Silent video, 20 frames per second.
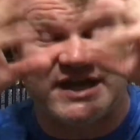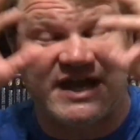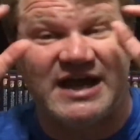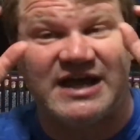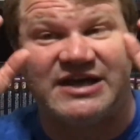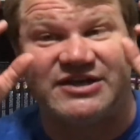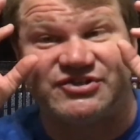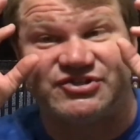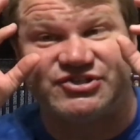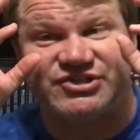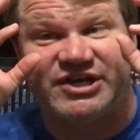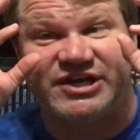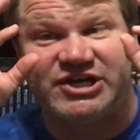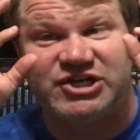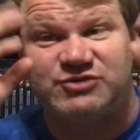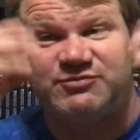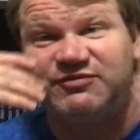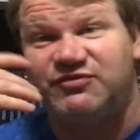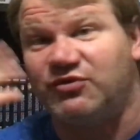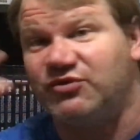eyes
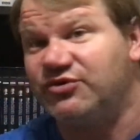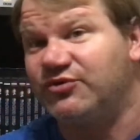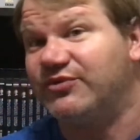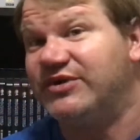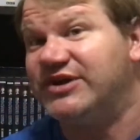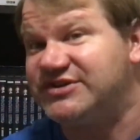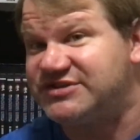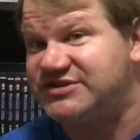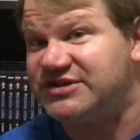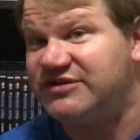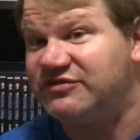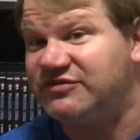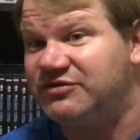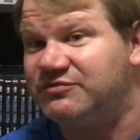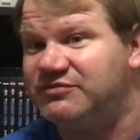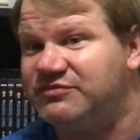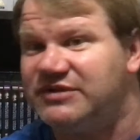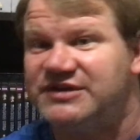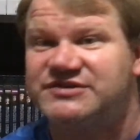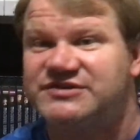change before the rest of
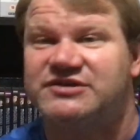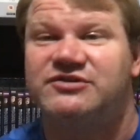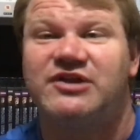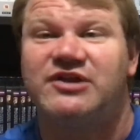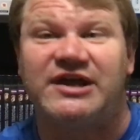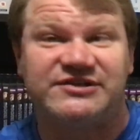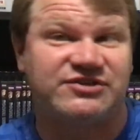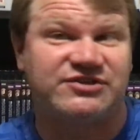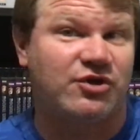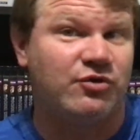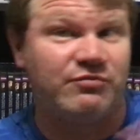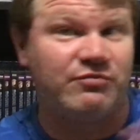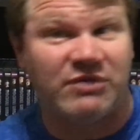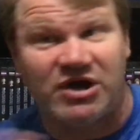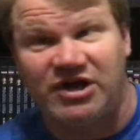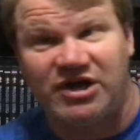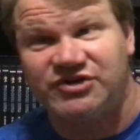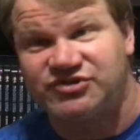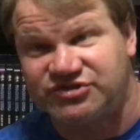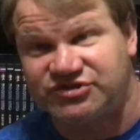him as a nice
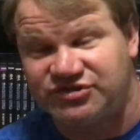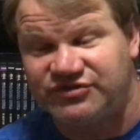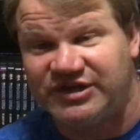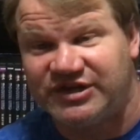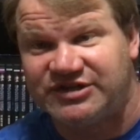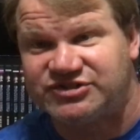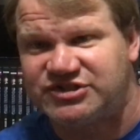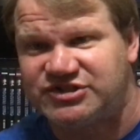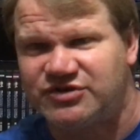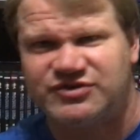homage to that show.